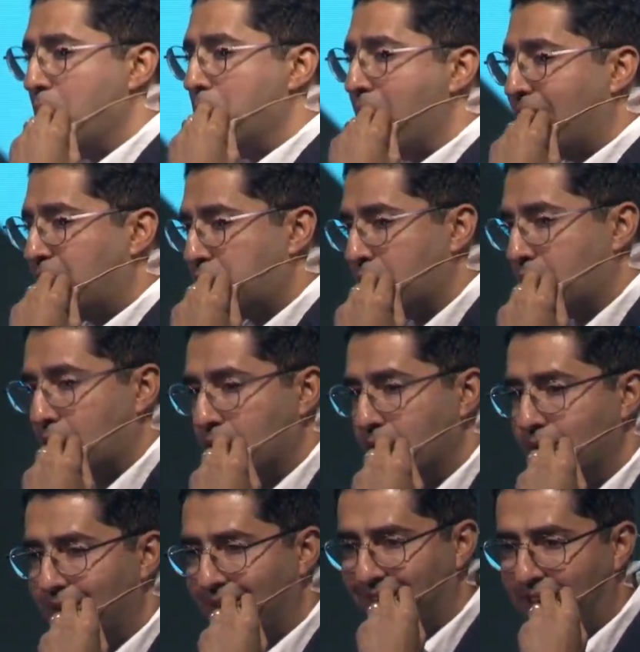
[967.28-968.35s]
measure
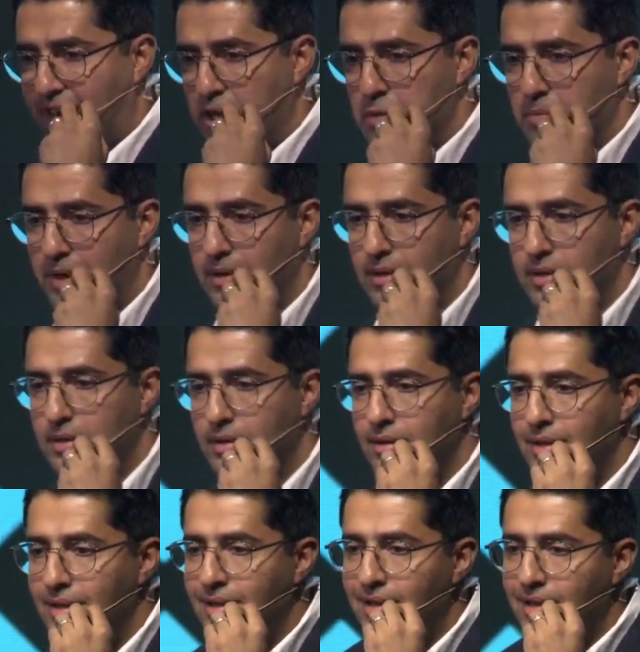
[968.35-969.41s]
engagement,
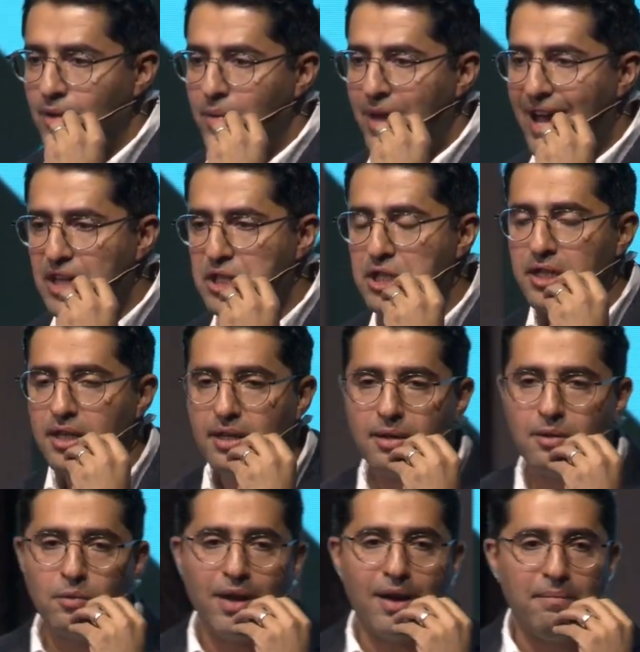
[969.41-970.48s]
we
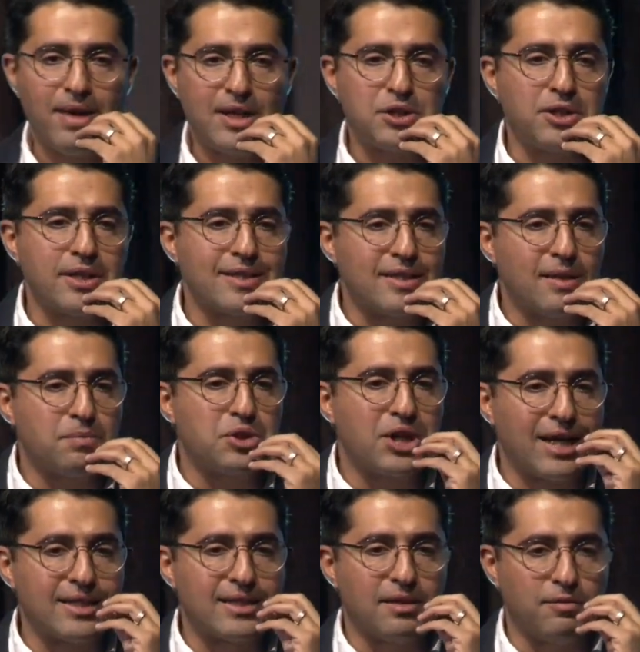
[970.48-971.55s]
are measuring
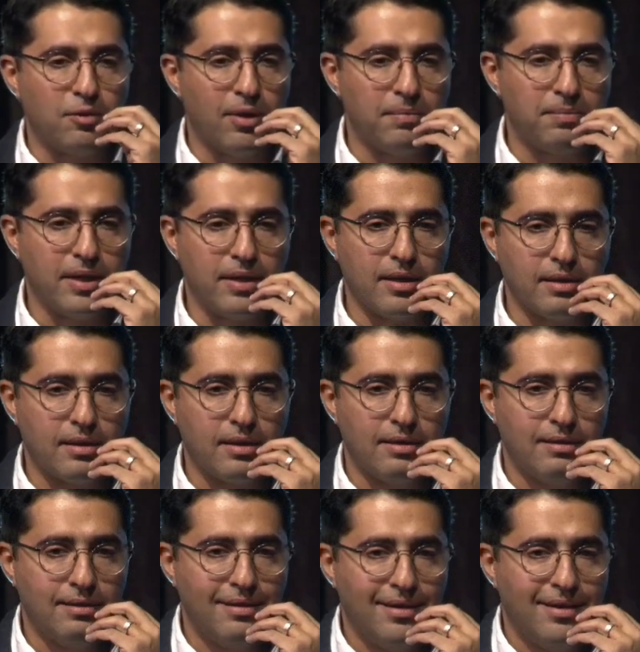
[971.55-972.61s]
subjective well-being,
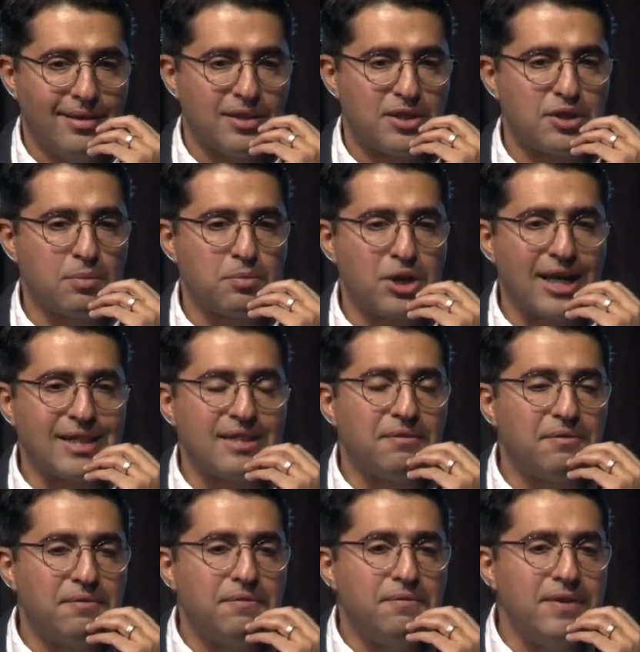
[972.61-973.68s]
the subjective
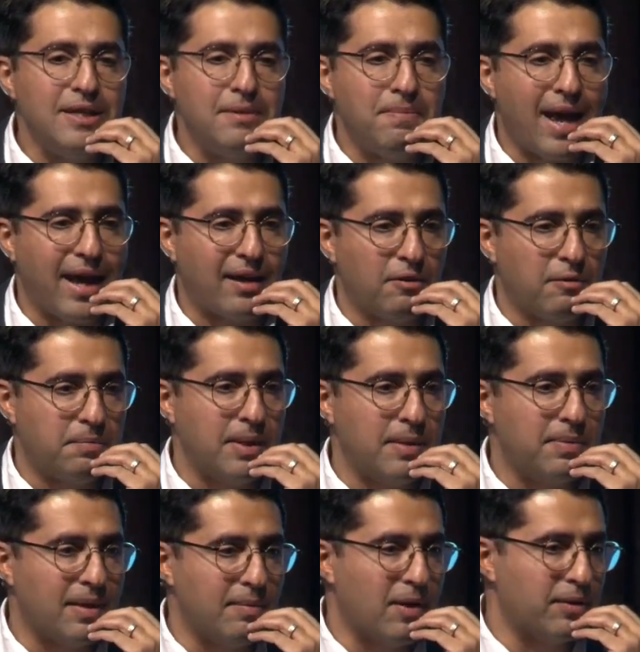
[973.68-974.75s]
feedback of
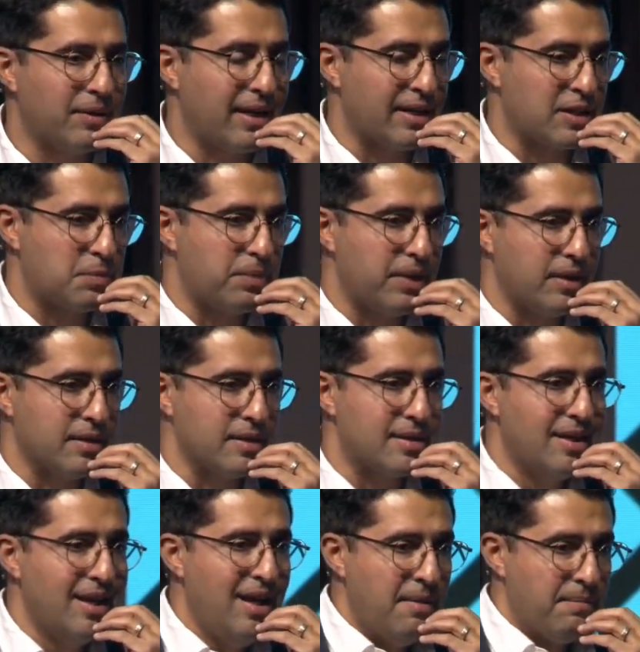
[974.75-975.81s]
people about their experience.
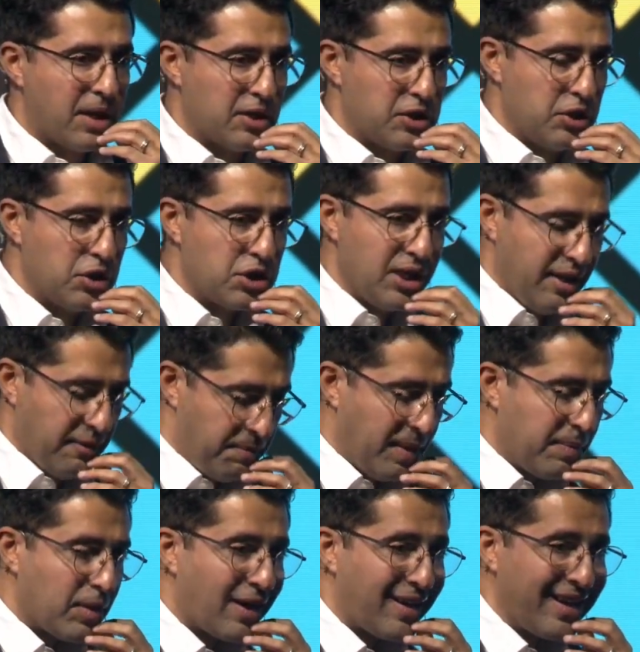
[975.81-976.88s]
Because usually if
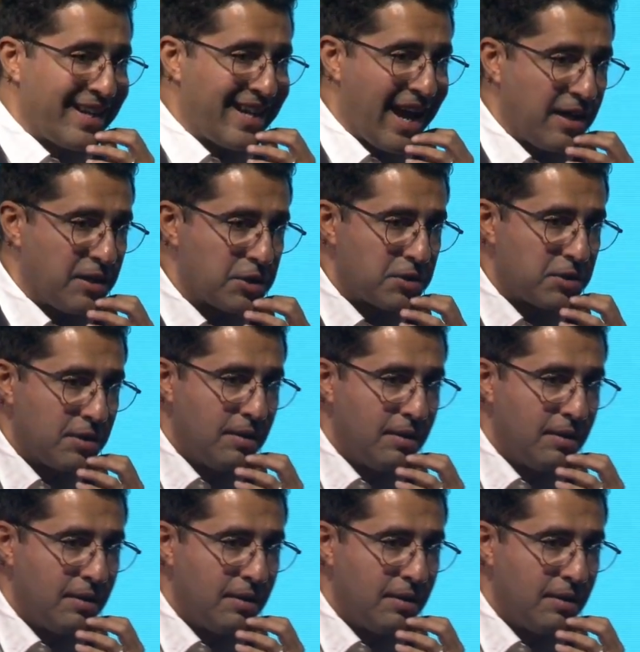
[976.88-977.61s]
people are engaged,